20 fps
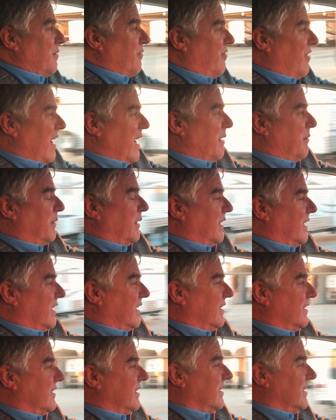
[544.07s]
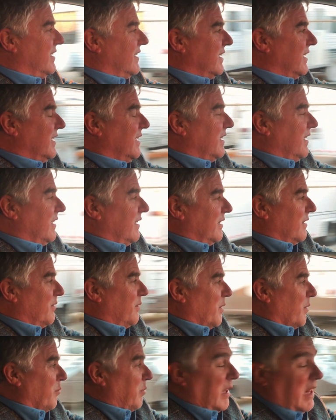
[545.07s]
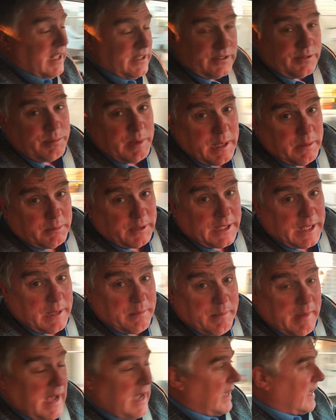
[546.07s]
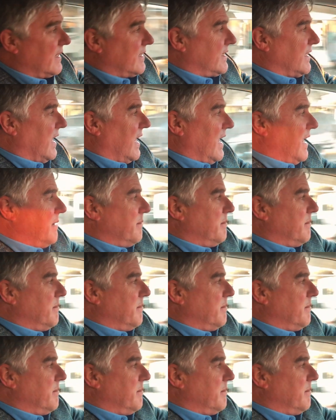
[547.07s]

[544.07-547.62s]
family, and we're blessed to be able to get back in time.